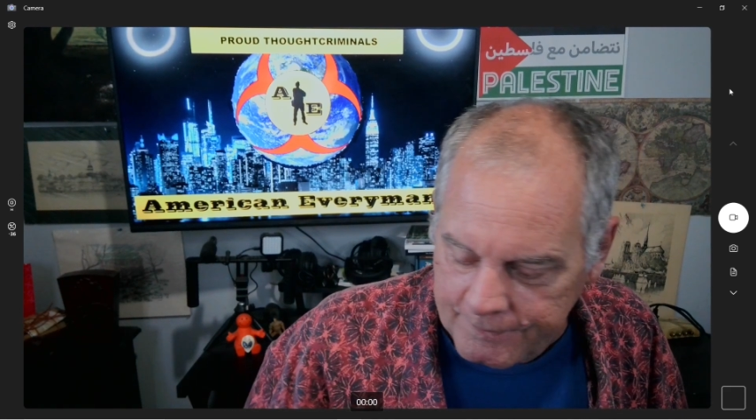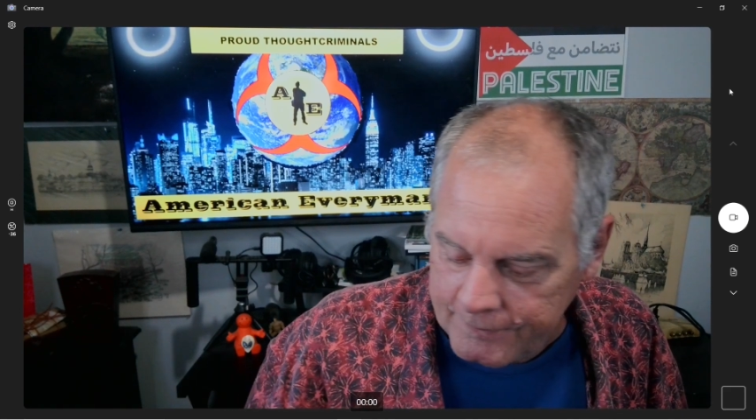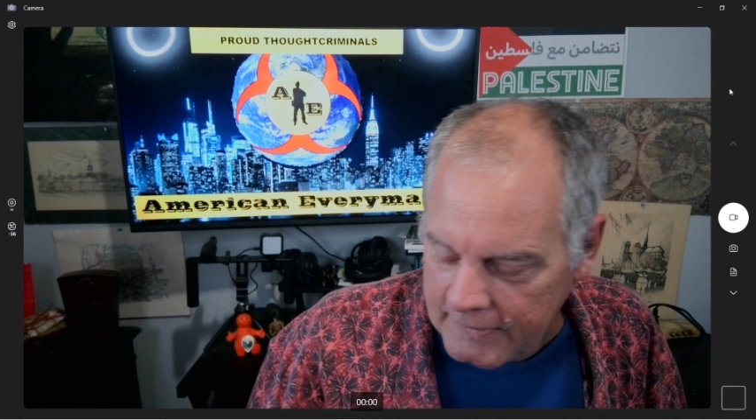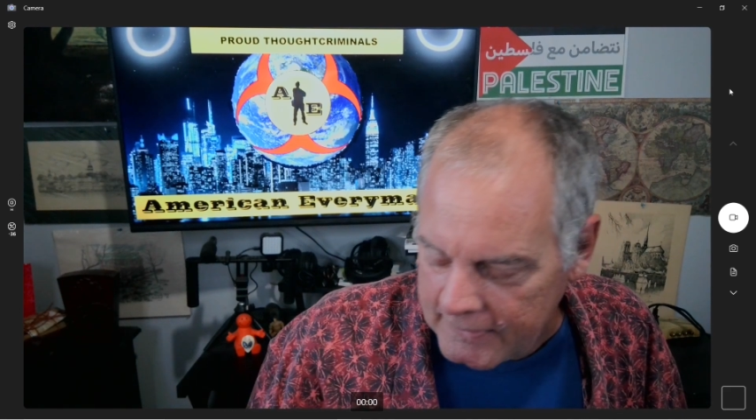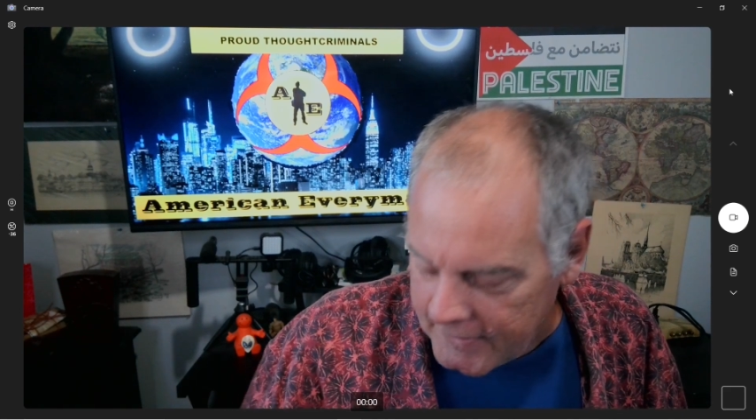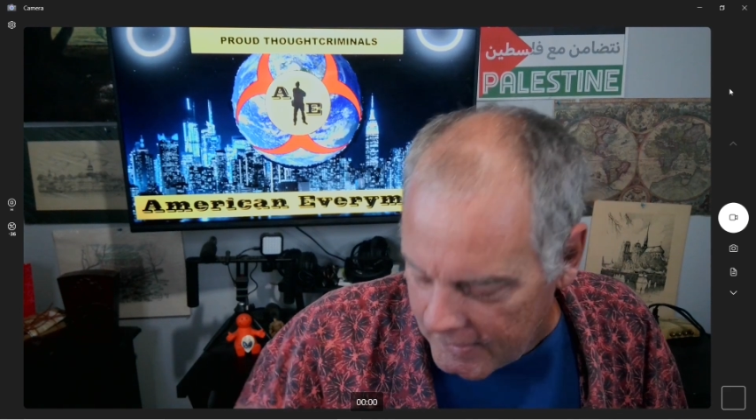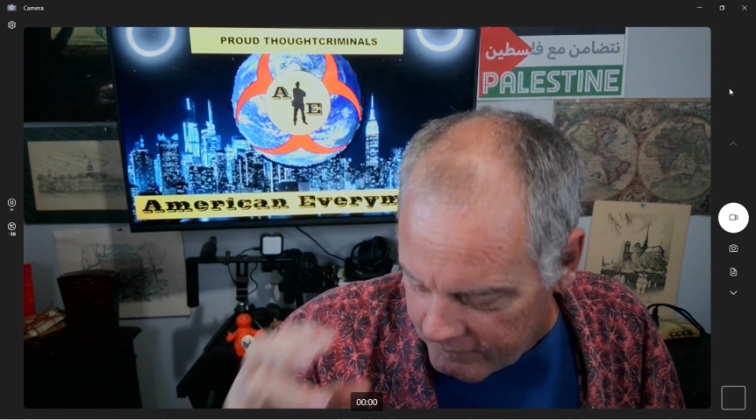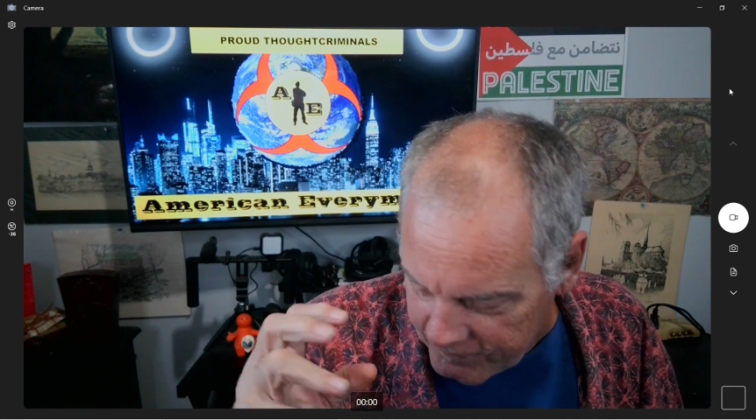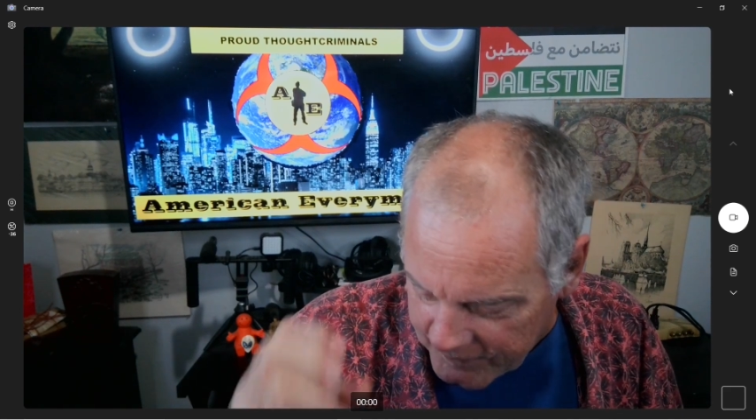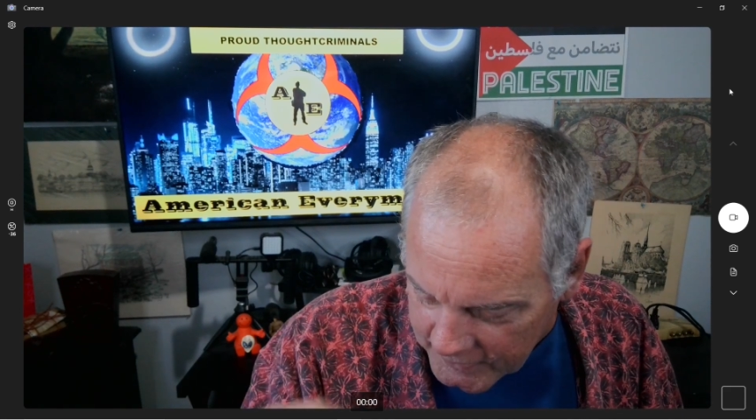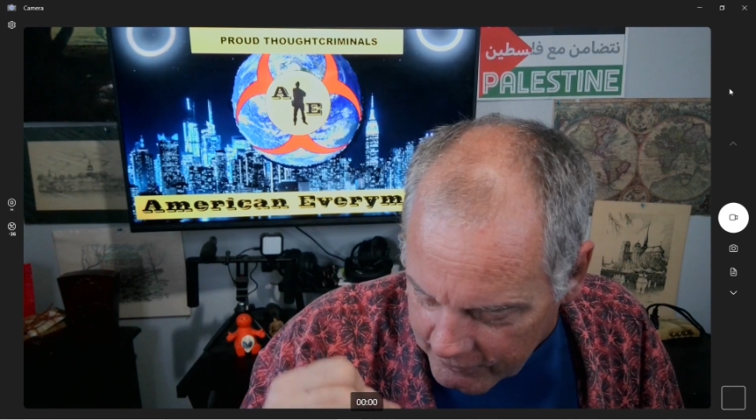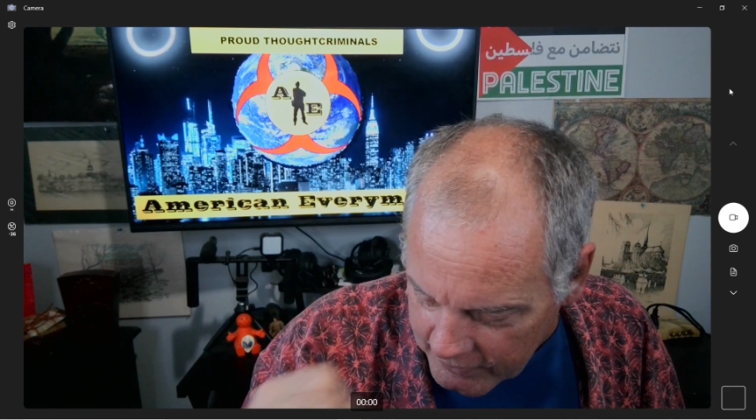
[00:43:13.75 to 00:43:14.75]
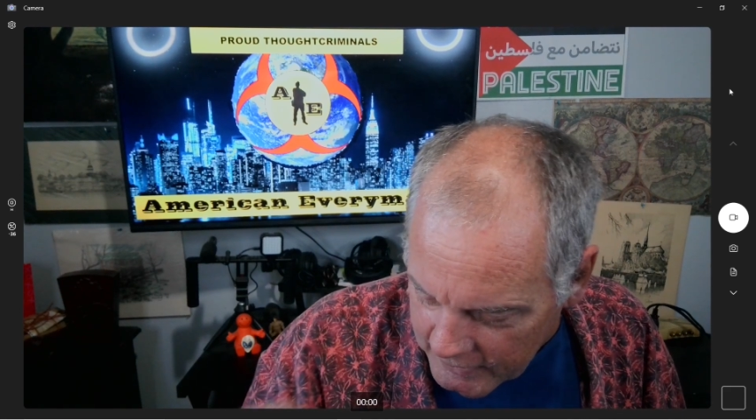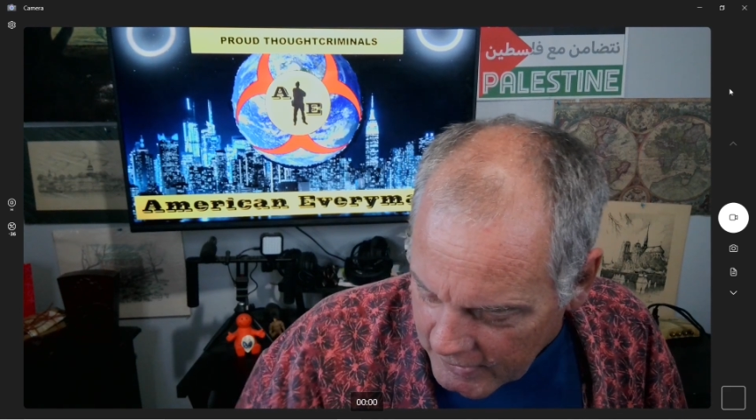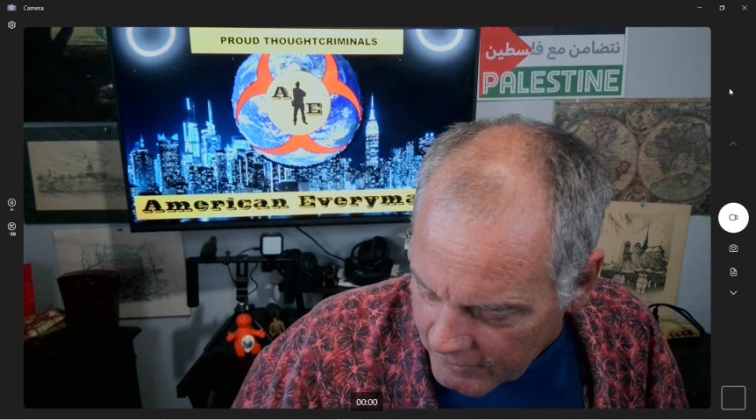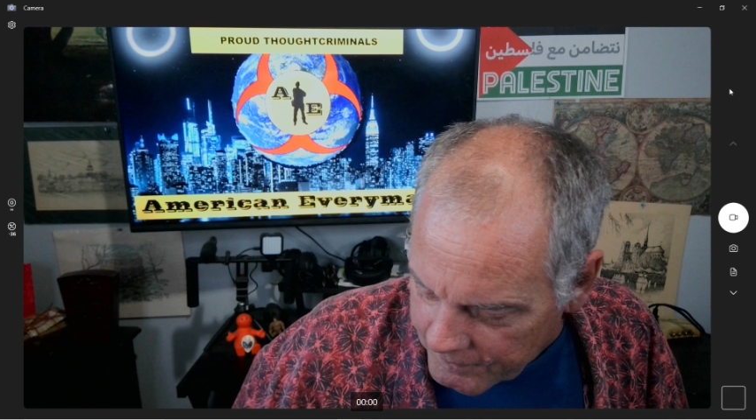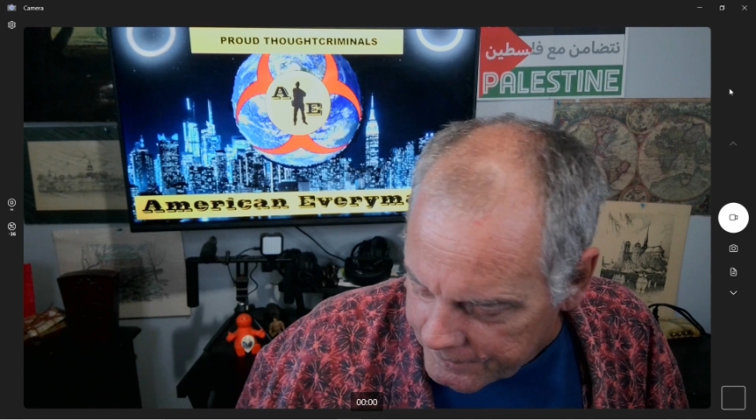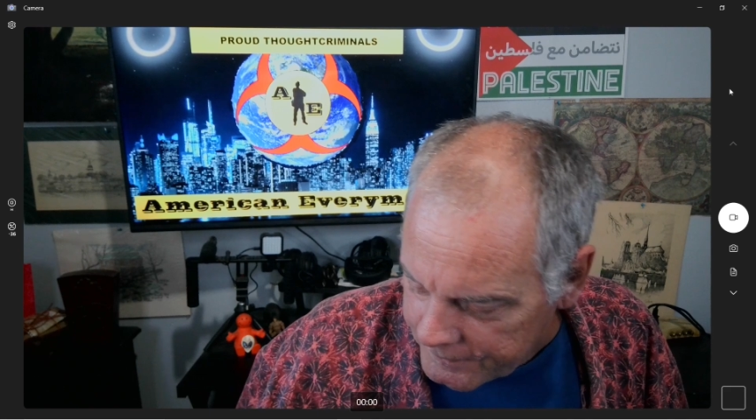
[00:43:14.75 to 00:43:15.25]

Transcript: He can't figure it out.